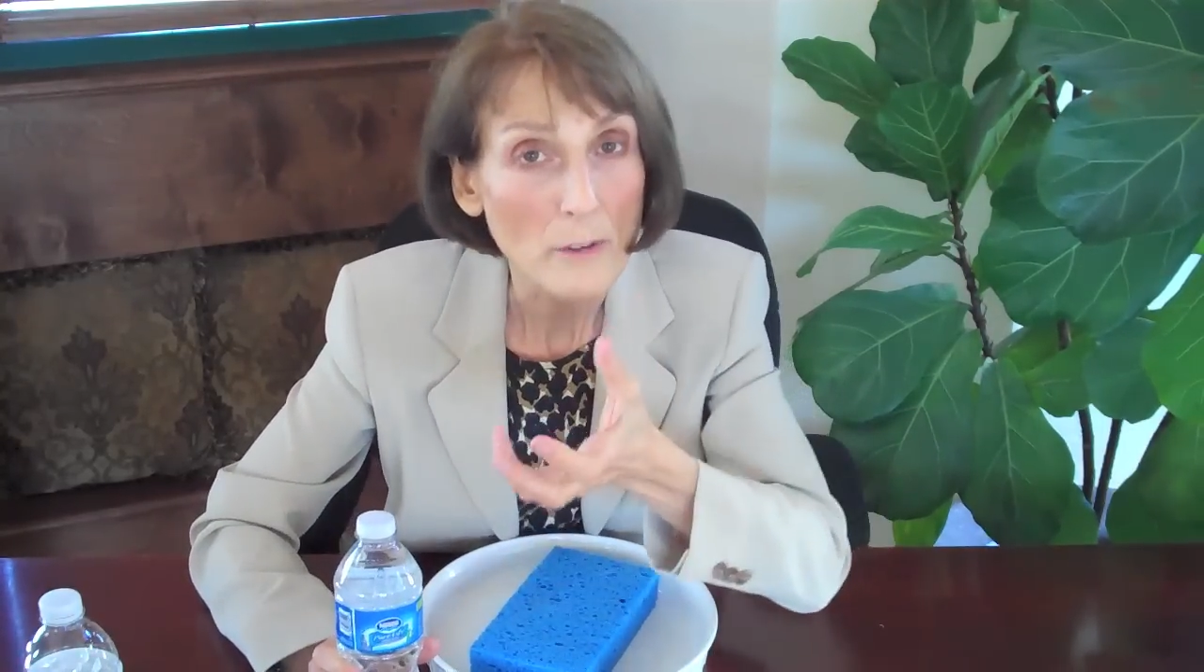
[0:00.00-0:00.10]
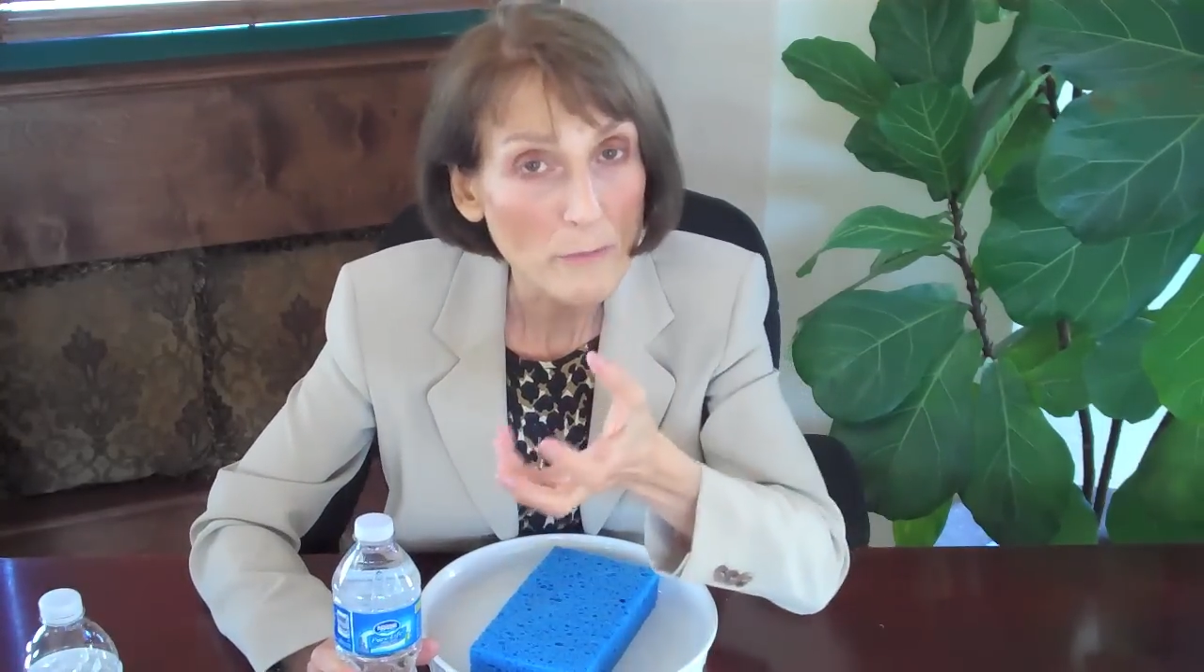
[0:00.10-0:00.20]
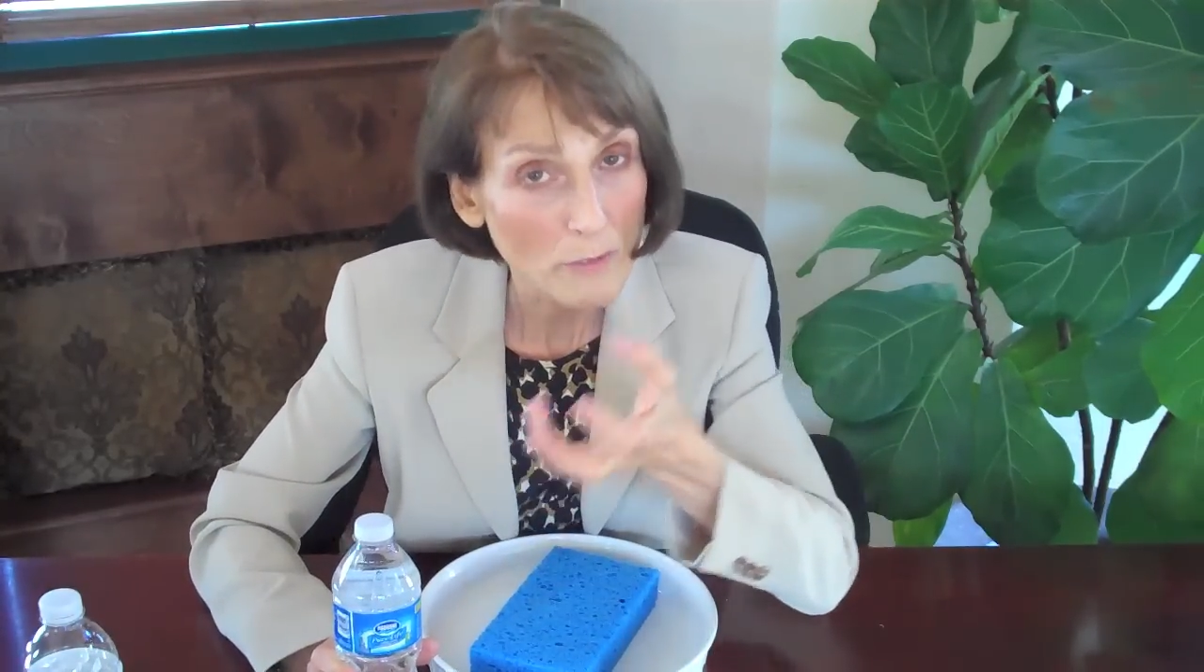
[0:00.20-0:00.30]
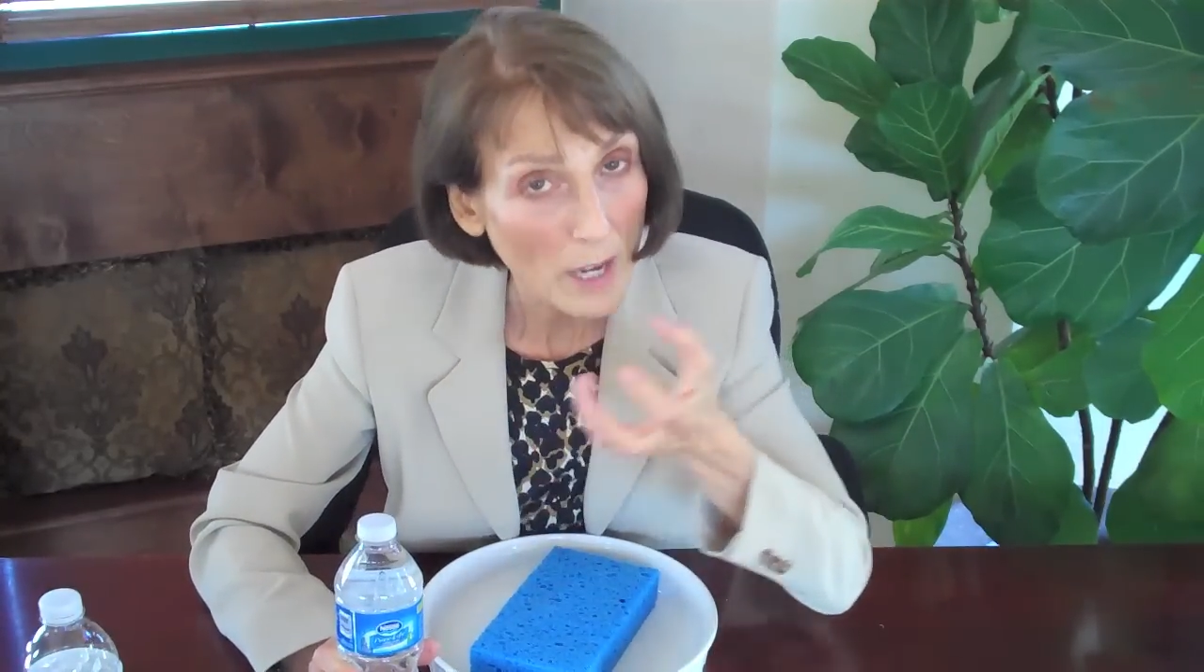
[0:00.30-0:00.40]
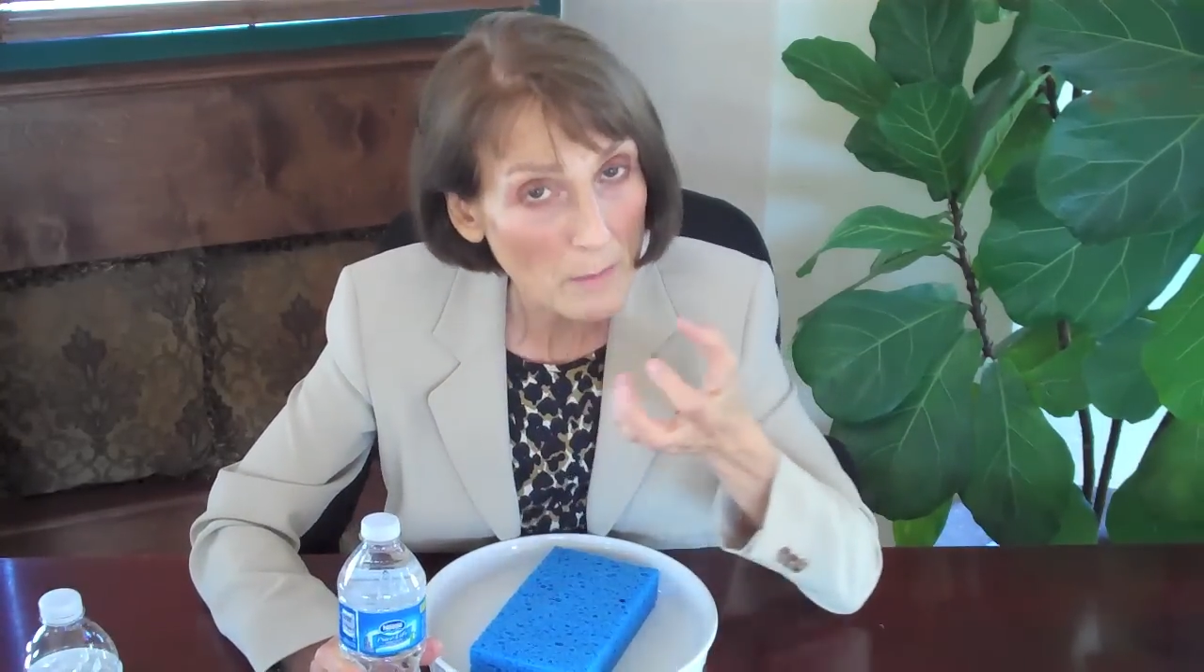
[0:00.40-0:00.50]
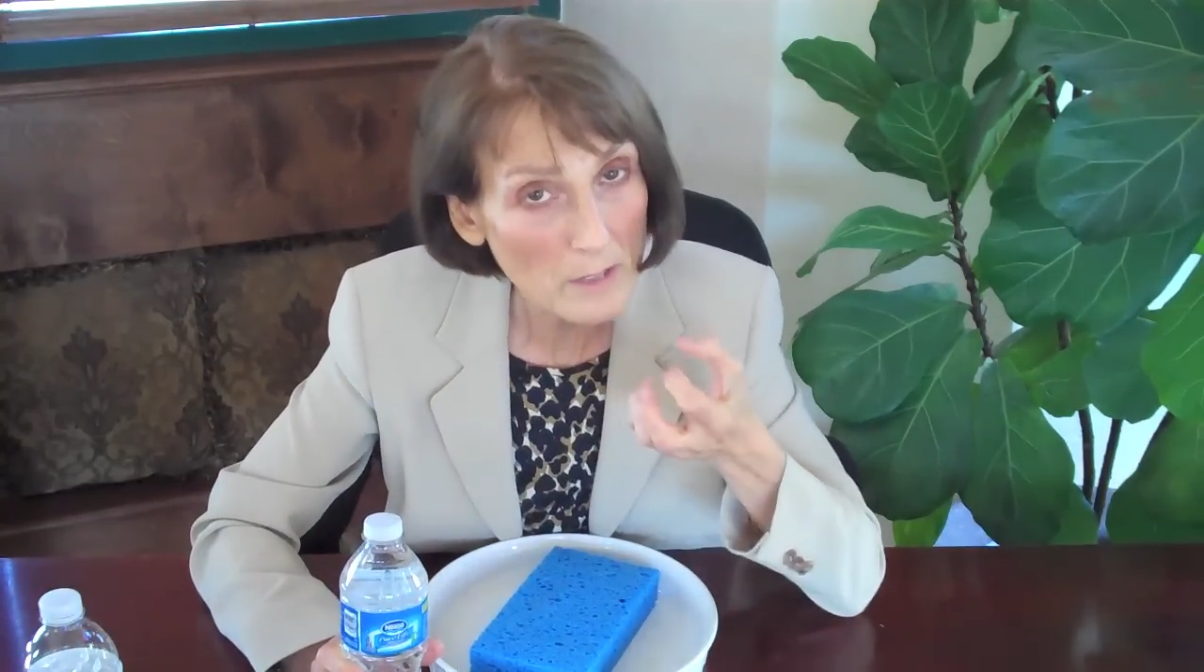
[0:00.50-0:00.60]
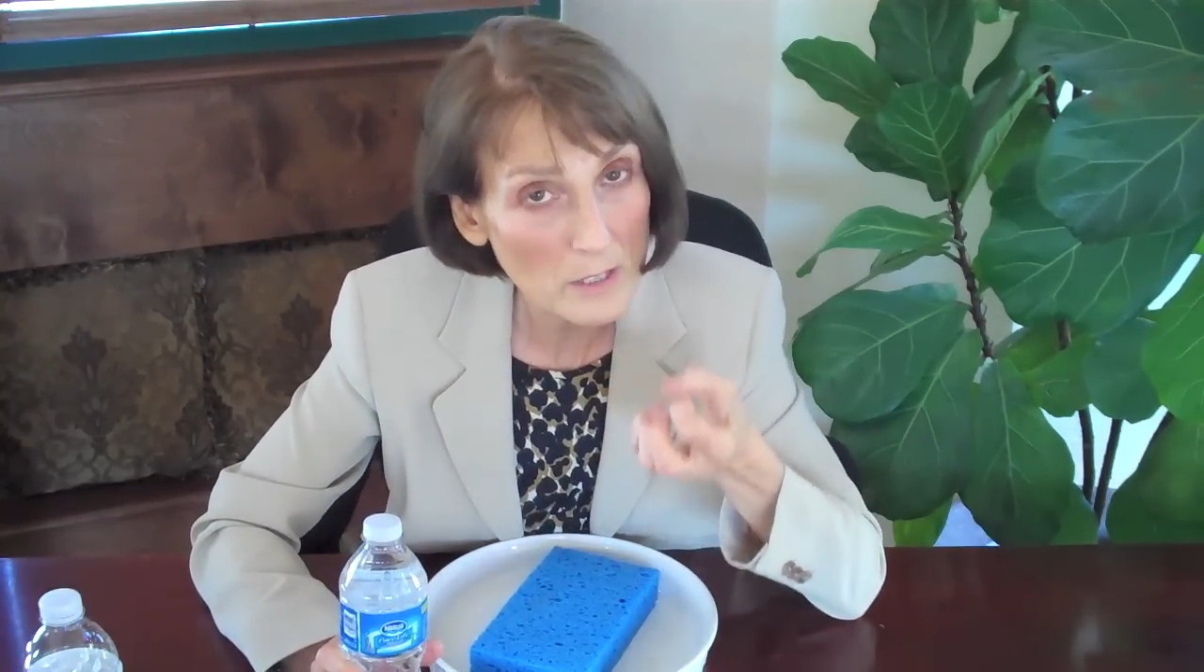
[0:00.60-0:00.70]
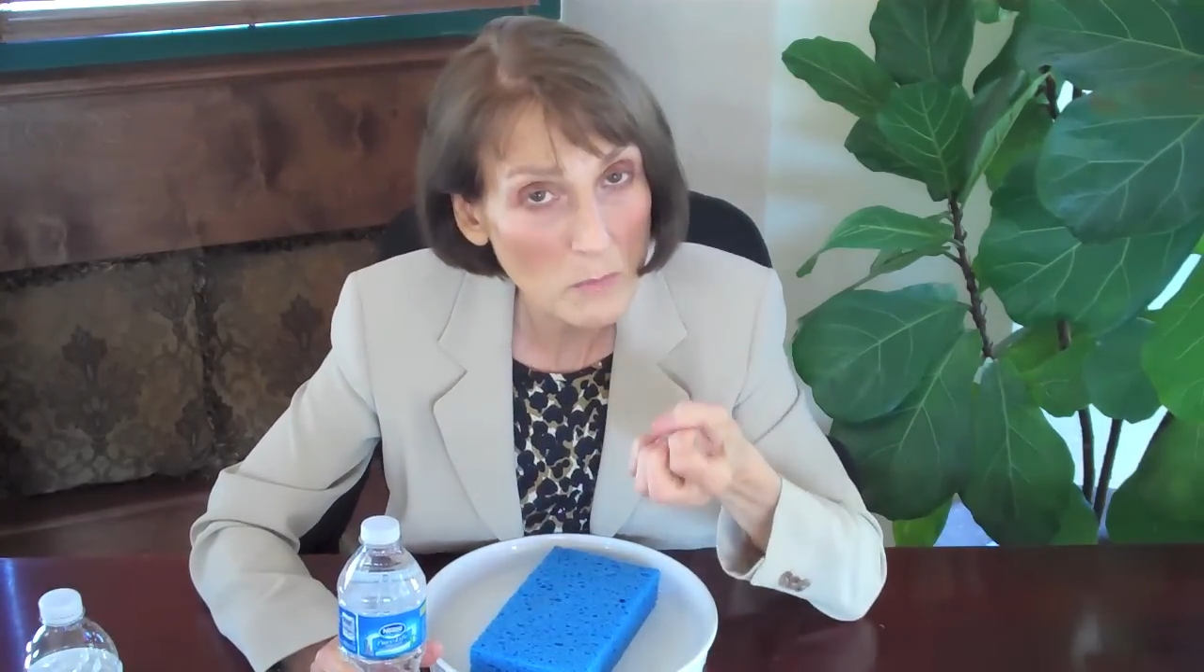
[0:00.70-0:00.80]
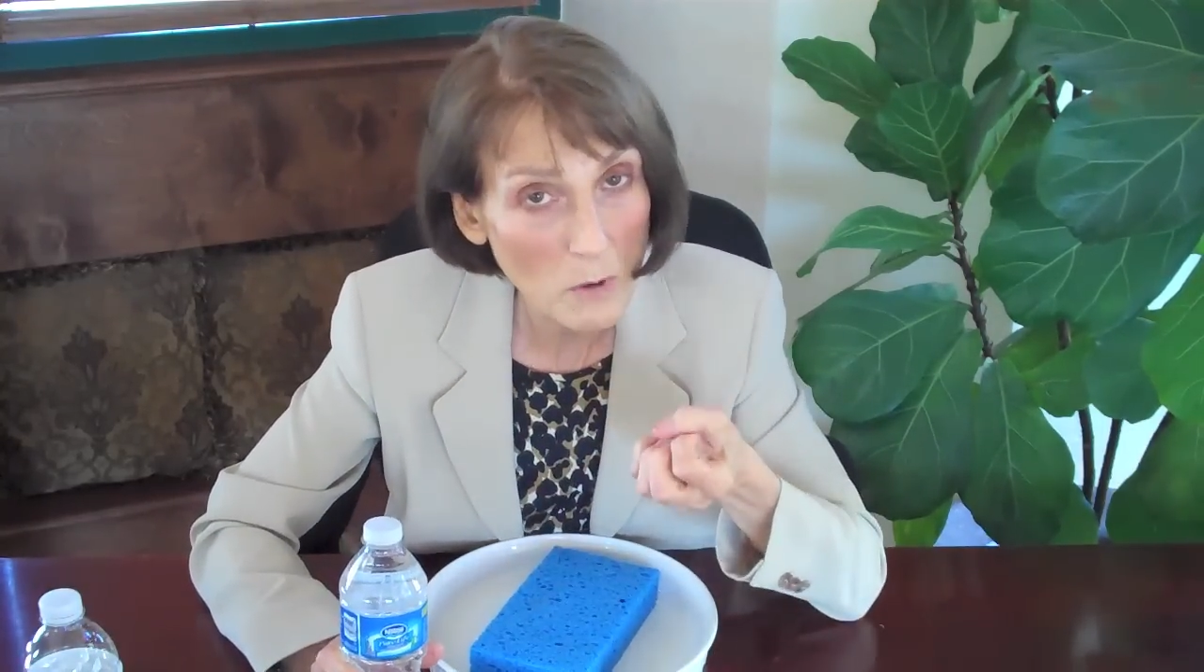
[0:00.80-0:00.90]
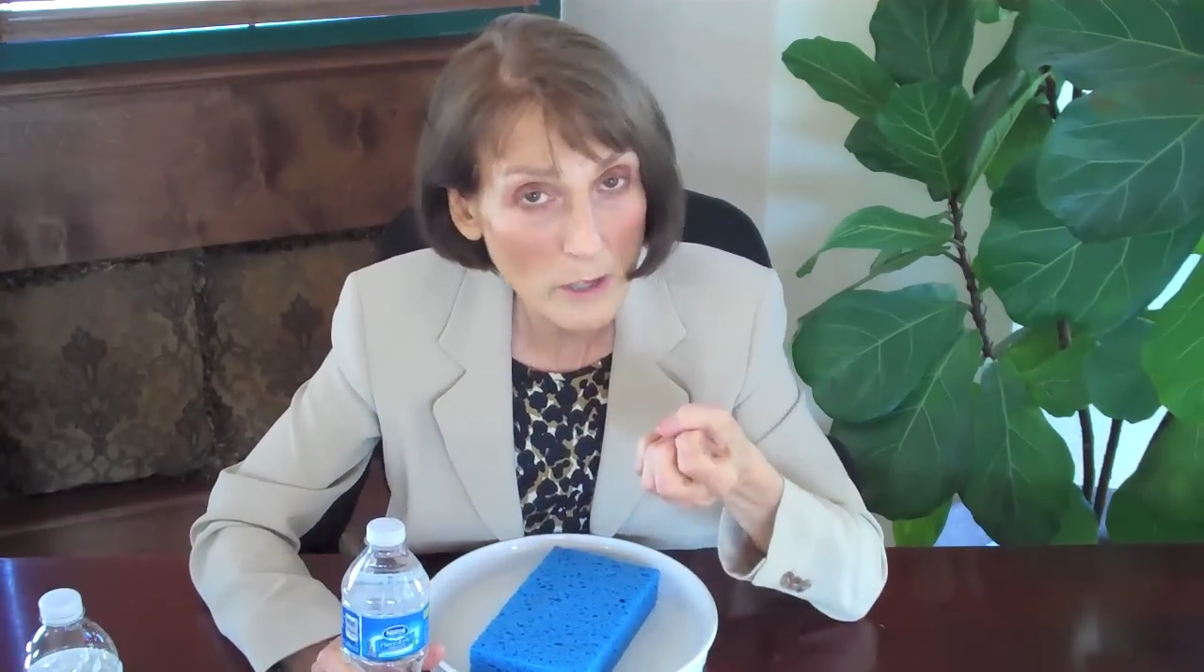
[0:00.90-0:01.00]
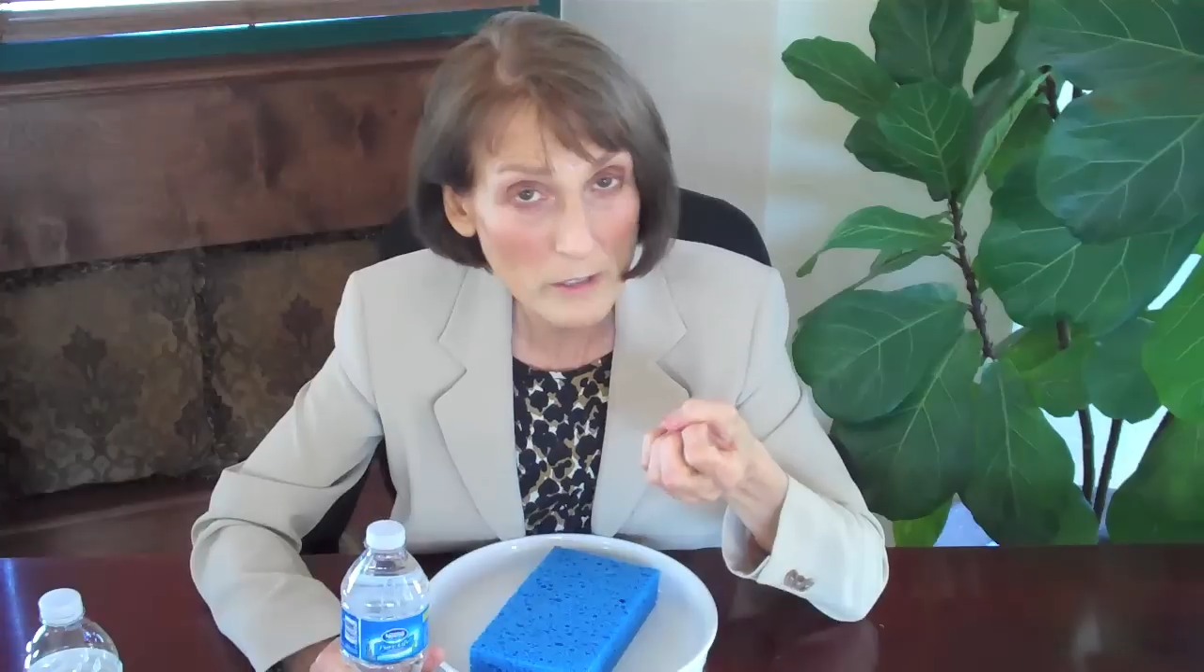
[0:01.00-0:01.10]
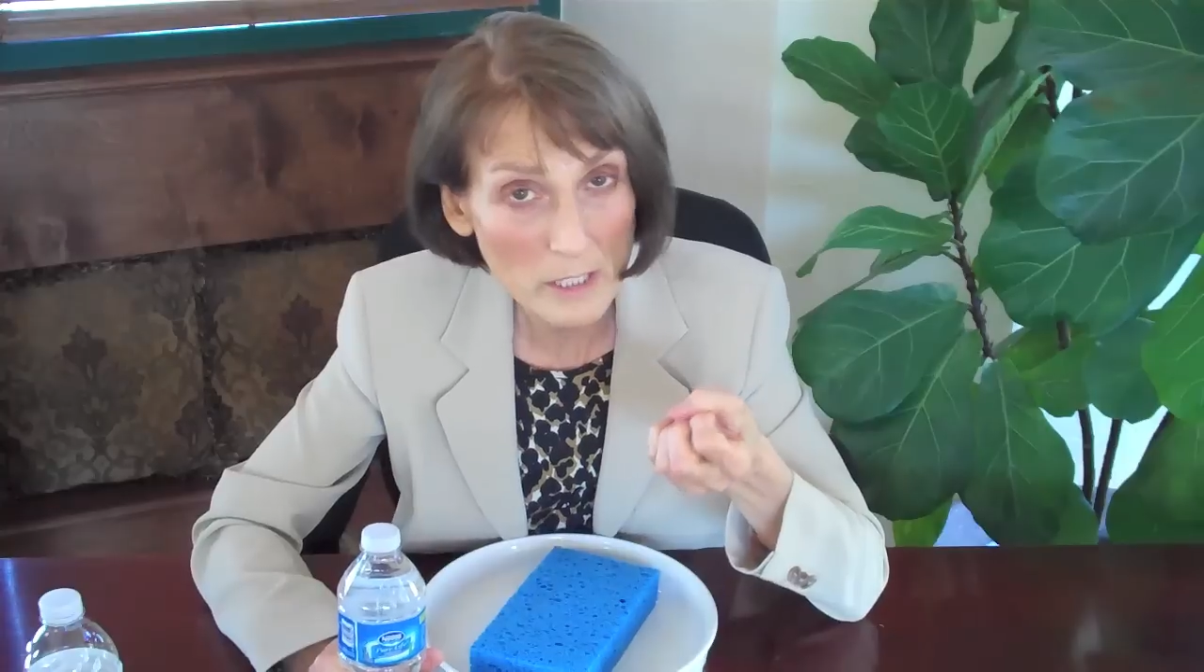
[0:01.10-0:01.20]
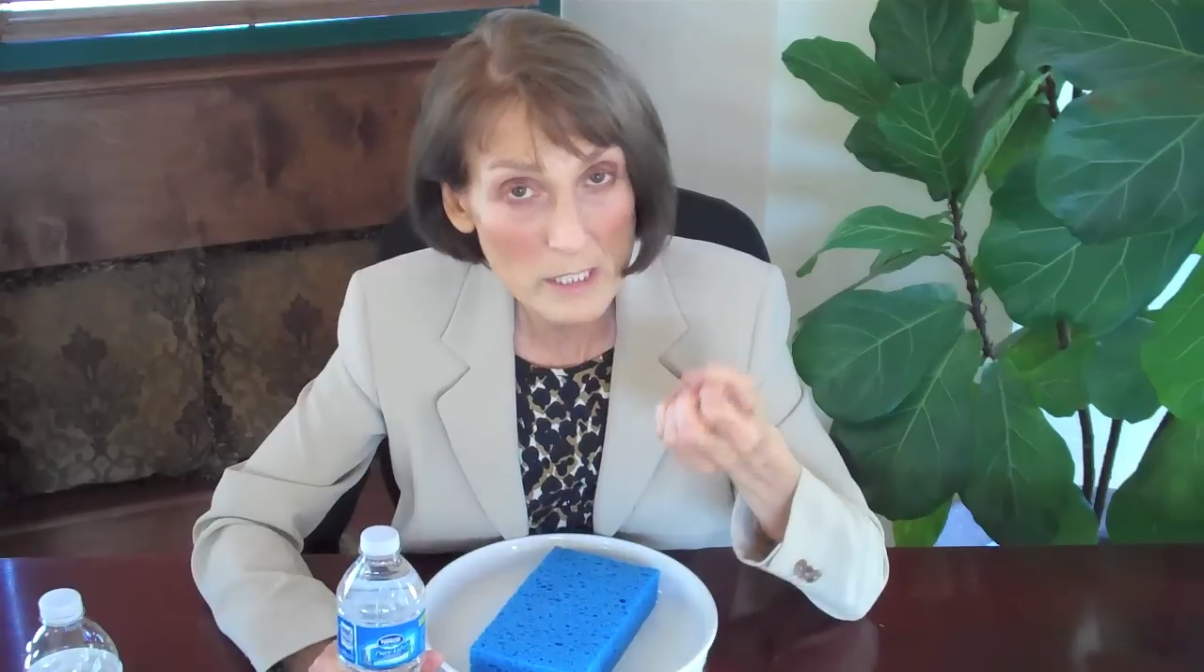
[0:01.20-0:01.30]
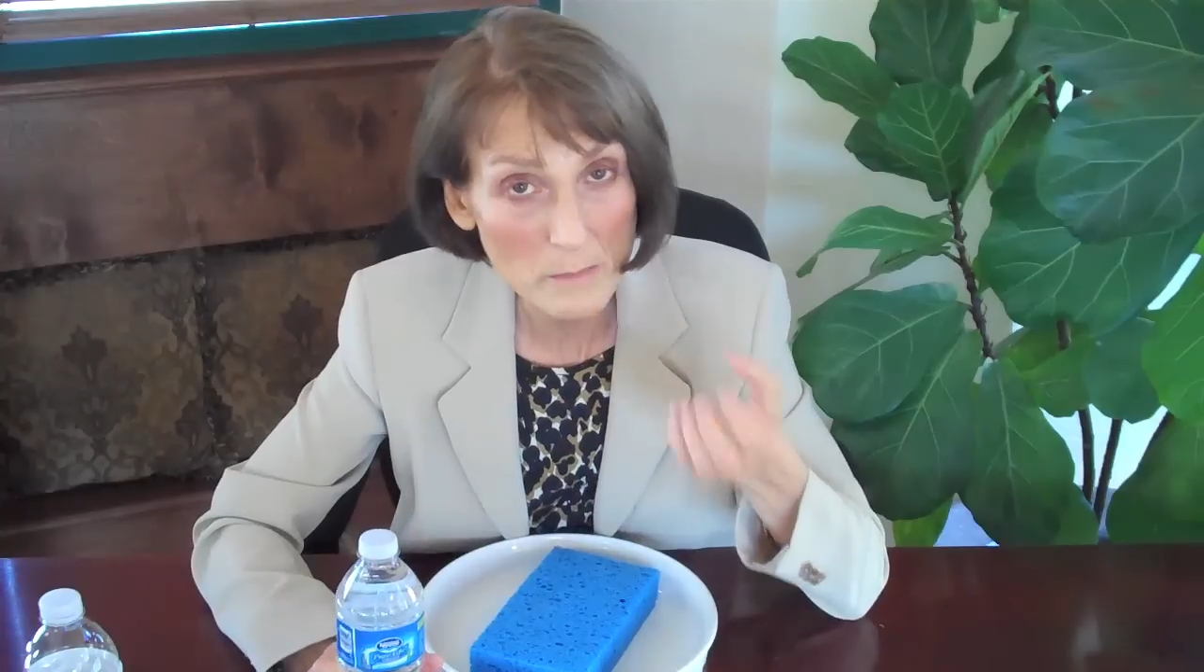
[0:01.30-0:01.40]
fiber that the water is